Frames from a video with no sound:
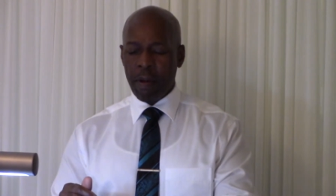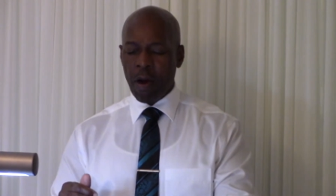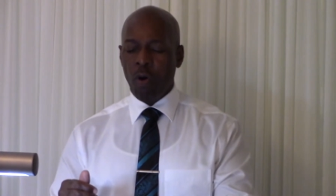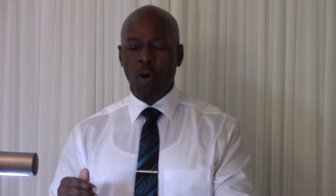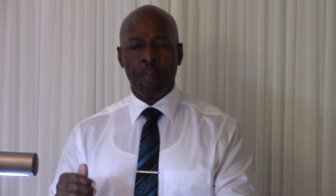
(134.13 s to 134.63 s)

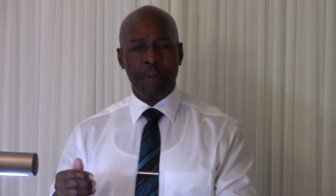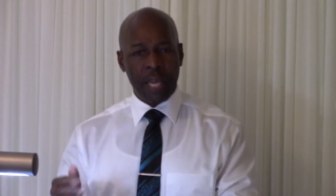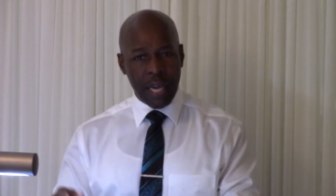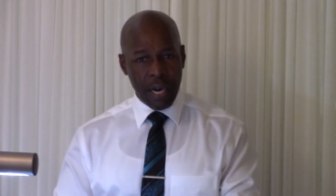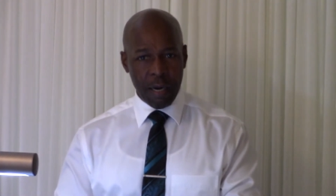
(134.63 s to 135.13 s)
or
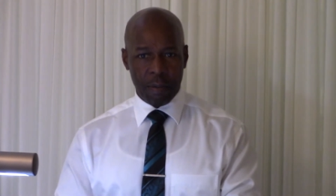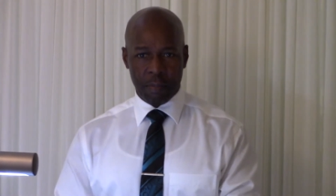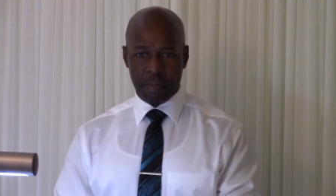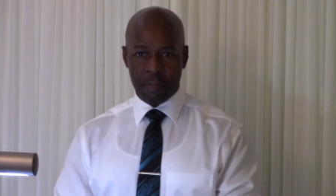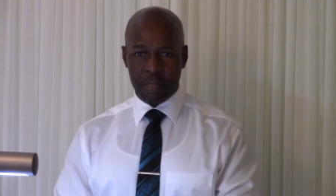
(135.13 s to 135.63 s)

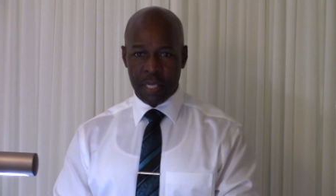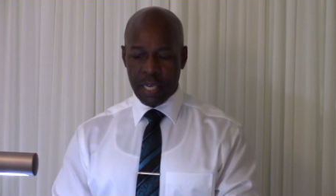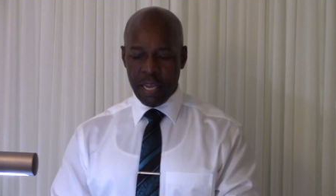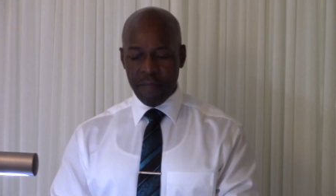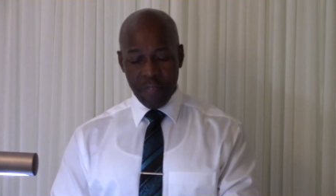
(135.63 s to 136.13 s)
become
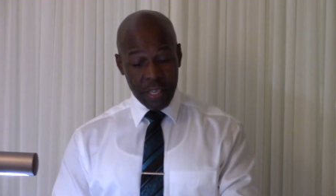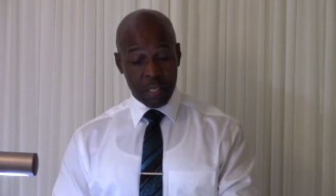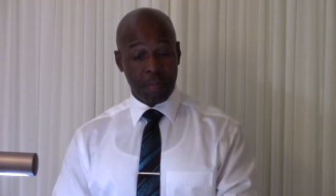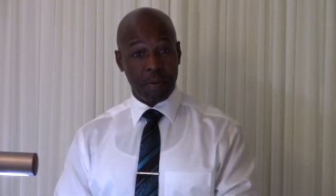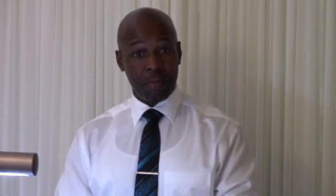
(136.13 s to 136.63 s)

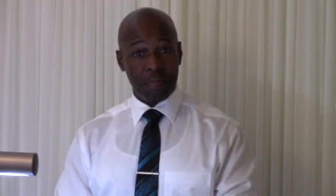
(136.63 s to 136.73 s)
invisible.